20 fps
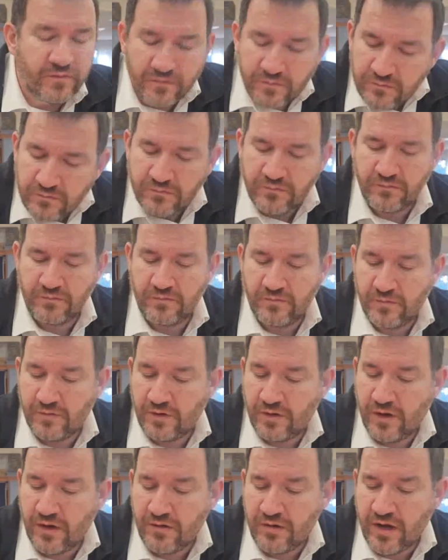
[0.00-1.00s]
Mm-hmm.
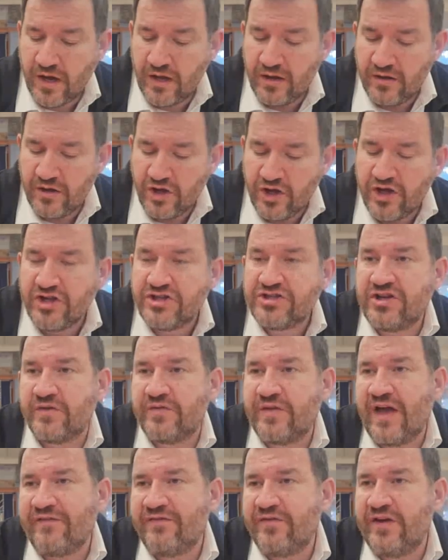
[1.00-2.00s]
Okay. So
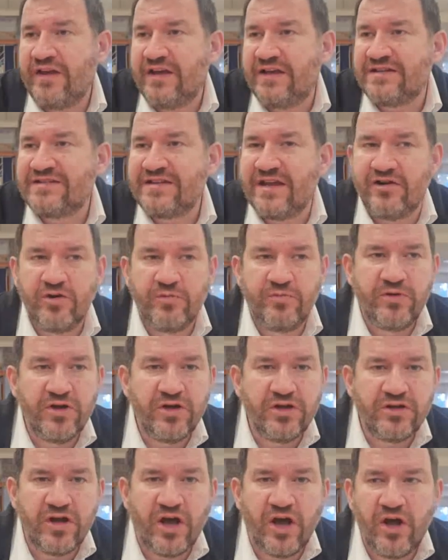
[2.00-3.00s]
therefore he can say, Rabbi
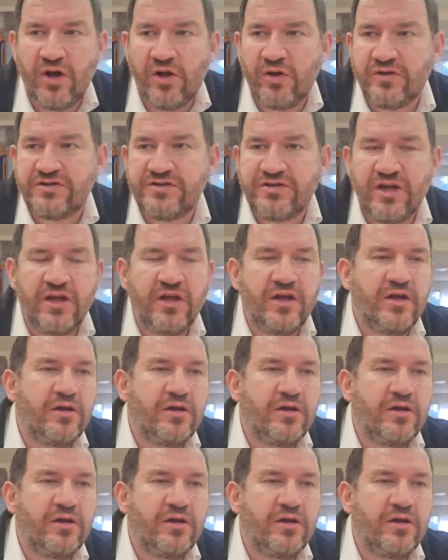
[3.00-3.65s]
Yehuda holds,